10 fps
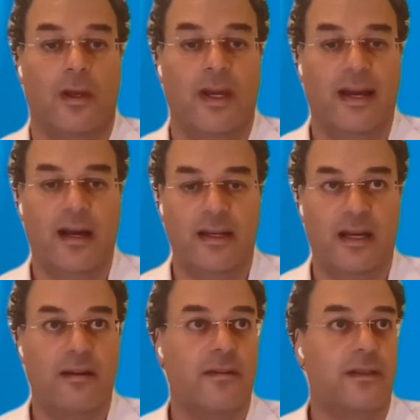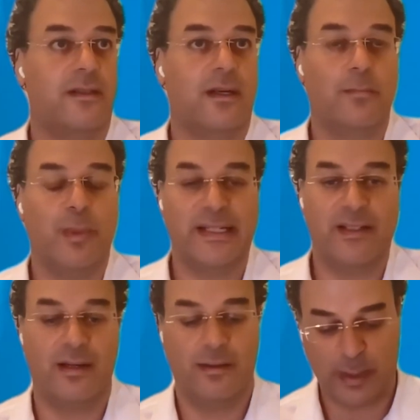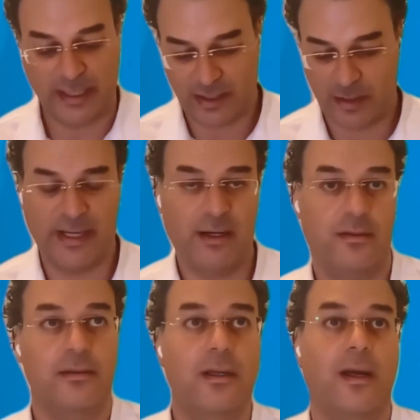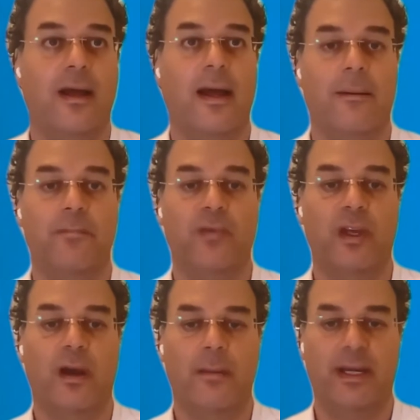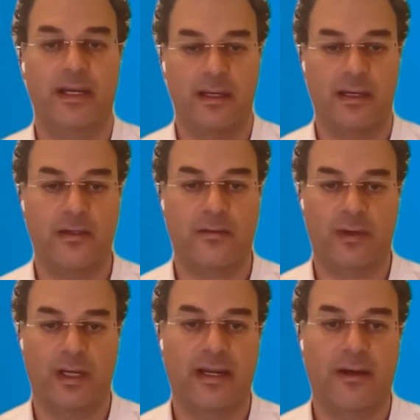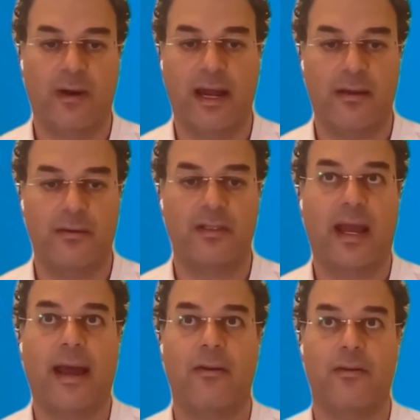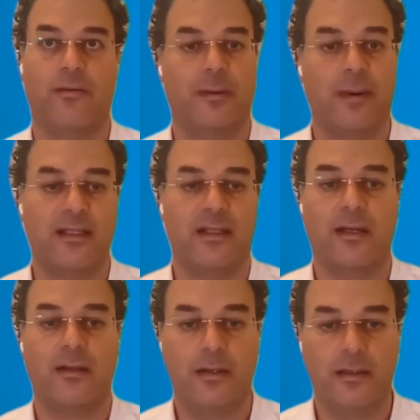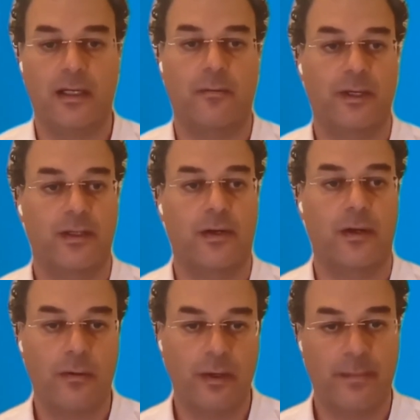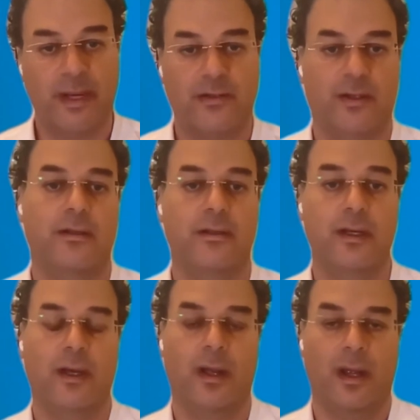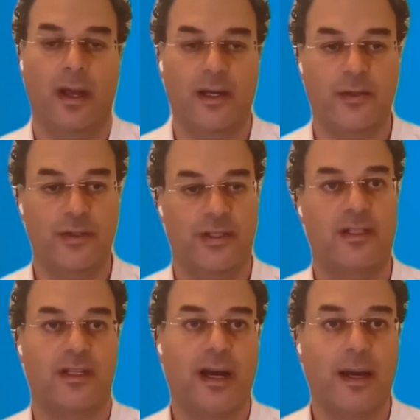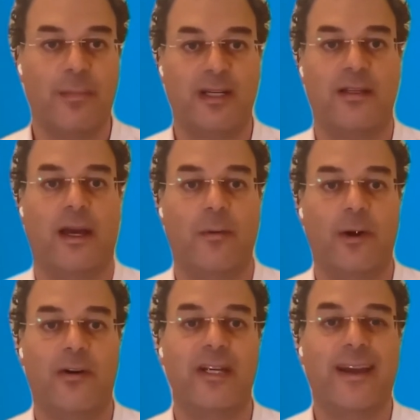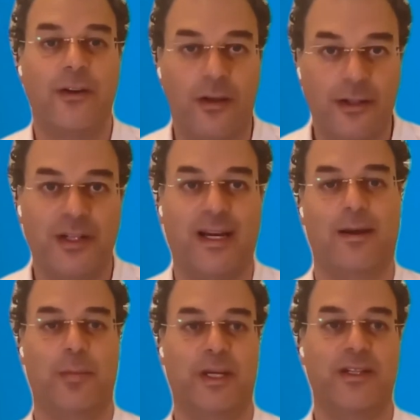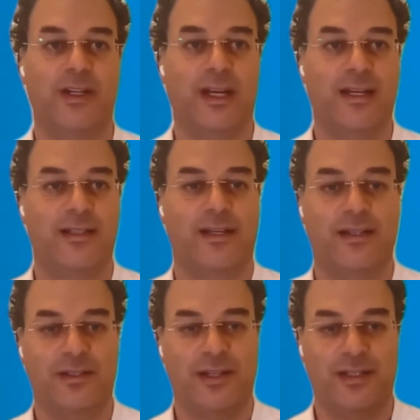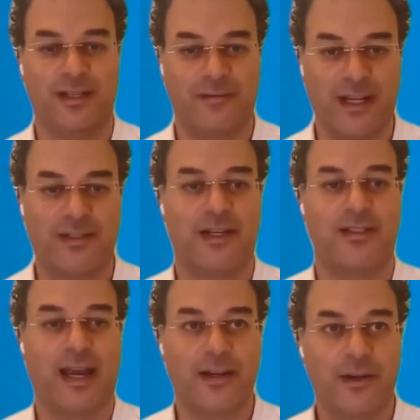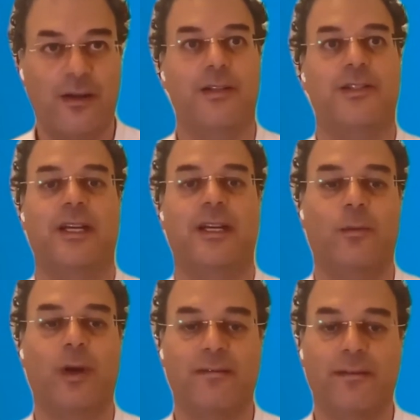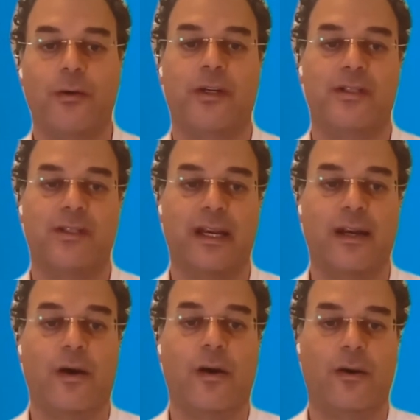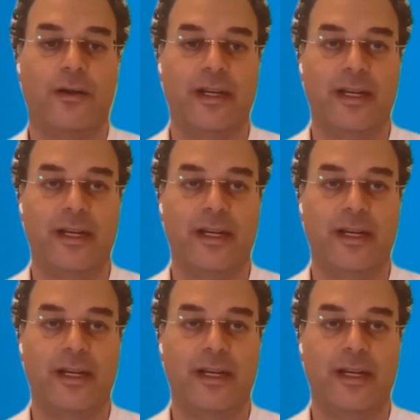Yeah, hi David. Uh, pleasure, pleasure to be on. Um, the IP is really around our three-base technology, which Claude mentioned. I should just start by saying we're a technology company. Genetic Signatures invests in technology. We're focusing on